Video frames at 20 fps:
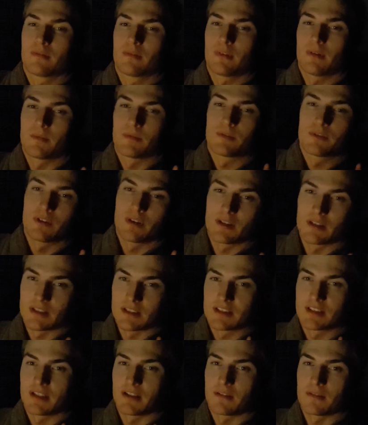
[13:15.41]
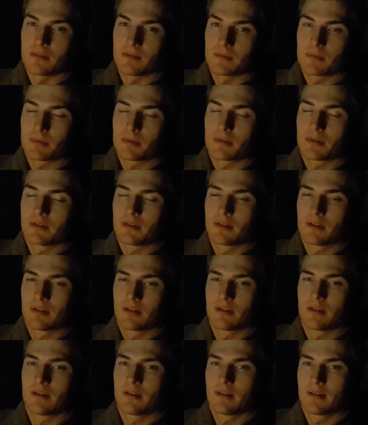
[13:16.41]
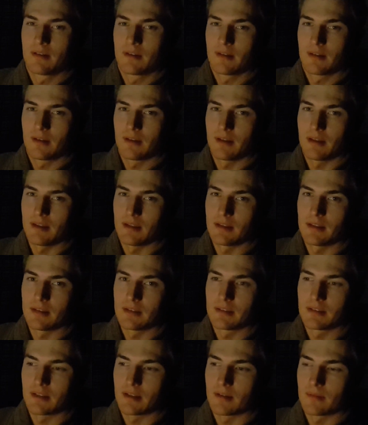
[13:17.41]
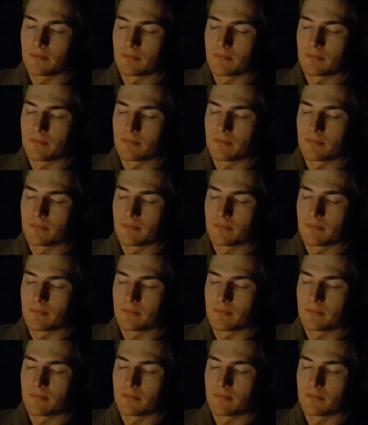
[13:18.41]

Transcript: that I'm trying to set up is